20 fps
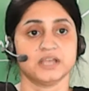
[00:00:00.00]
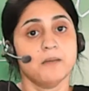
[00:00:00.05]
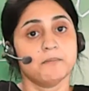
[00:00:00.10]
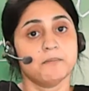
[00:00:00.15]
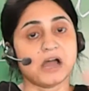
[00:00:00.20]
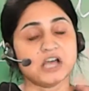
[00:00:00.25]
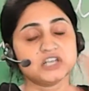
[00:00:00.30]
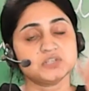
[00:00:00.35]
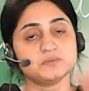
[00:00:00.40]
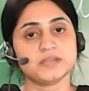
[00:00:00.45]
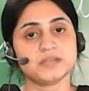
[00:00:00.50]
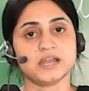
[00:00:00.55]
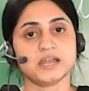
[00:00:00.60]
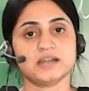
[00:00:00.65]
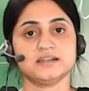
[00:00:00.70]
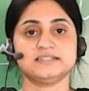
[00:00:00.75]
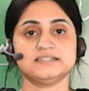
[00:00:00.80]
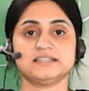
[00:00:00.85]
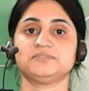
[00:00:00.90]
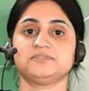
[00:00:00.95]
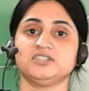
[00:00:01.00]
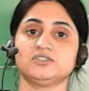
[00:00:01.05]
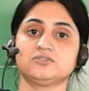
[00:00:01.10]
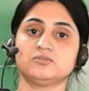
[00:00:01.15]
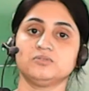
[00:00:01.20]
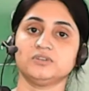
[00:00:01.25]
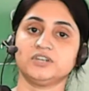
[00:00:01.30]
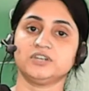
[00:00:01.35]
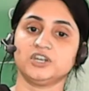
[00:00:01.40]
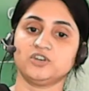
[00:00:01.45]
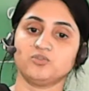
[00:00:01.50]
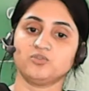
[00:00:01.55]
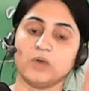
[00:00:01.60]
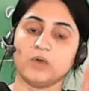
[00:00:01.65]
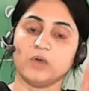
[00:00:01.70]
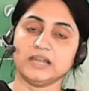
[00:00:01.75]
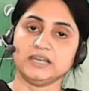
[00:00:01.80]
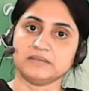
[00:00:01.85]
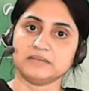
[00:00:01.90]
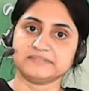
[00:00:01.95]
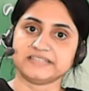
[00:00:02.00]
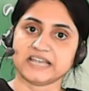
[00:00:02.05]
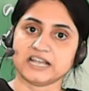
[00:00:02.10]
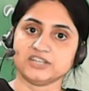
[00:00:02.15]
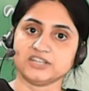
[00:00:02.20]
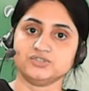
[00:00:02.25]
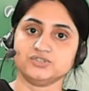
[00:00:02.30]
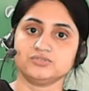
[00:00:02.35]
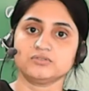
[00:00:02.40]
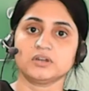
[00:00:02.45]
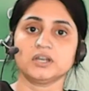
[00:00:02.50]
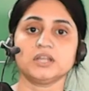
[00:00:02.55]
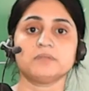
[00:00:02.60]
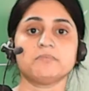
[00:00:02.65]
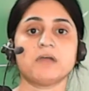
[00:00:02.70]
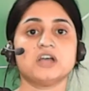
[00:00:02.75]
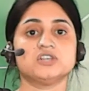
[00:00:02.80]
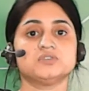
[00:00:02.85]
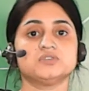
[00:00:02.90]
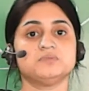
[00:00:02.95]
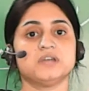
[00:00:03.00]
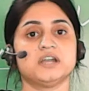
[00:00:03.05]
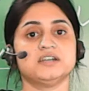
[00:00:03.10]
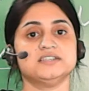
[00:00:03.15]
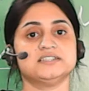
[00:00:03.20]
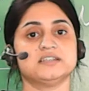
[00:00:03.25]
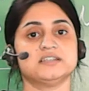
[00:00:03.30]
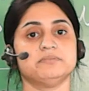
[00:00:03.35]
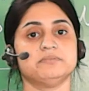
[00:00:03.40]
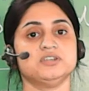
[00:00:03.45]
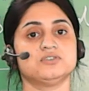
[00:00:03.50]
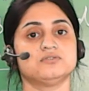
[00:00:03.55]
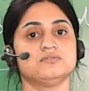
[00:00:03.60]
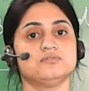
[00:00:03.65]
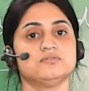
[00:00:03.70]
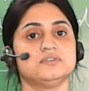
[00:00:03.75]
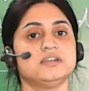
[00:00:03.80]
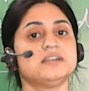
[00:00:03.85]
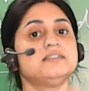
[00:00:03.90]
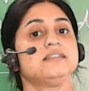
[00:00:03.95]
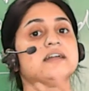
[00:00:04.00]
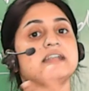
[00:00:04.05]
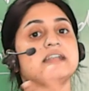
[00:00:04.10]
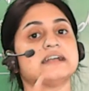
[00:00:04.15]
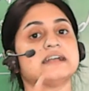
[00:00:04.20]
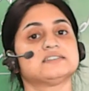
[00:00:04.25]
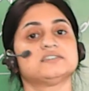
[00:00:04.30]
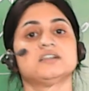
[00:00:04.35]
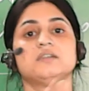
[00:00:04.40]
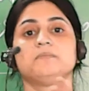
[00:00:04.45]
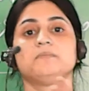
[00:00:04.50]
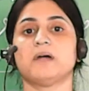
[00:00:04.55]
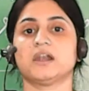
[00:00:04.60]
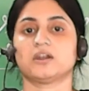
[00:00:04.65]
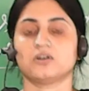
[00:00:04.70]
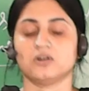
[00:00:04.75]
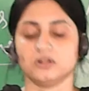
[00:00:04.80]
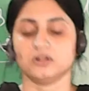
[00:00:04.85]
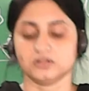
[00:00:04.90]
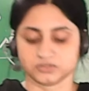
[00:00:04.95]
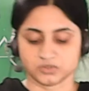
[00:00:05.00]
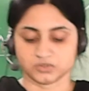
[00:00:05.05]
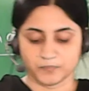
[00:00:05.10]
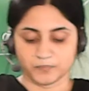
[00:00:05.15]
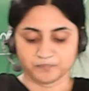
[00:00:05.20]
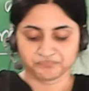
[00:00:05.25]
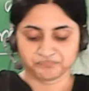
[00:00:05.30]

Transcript: Biosphere reserves included wildlife sanctuary, biosphere reserve included the national park also.